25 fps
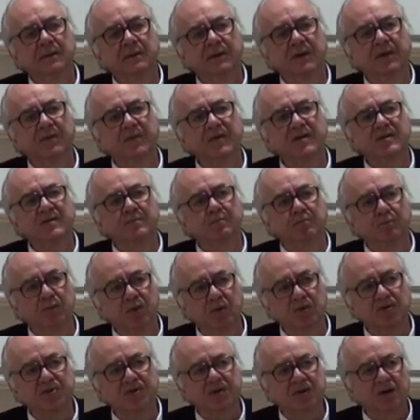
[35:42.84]
in which
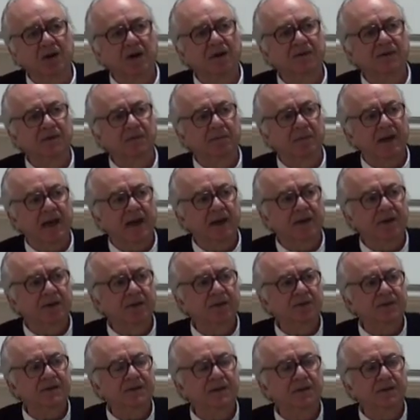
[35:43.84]
most of the black
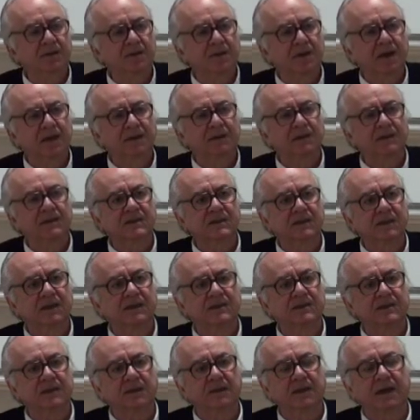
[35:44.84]
youths in the United
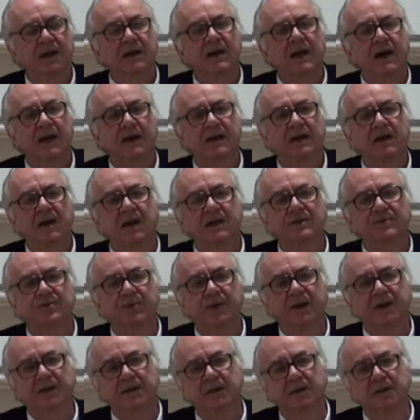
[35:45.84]
States today are
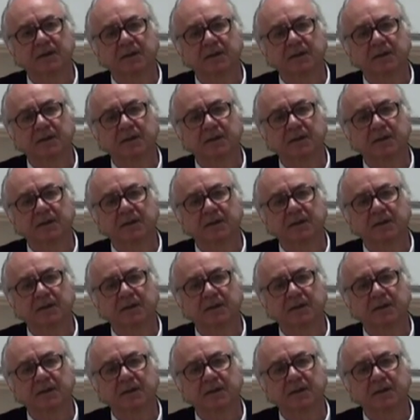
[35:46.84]
incarcerated.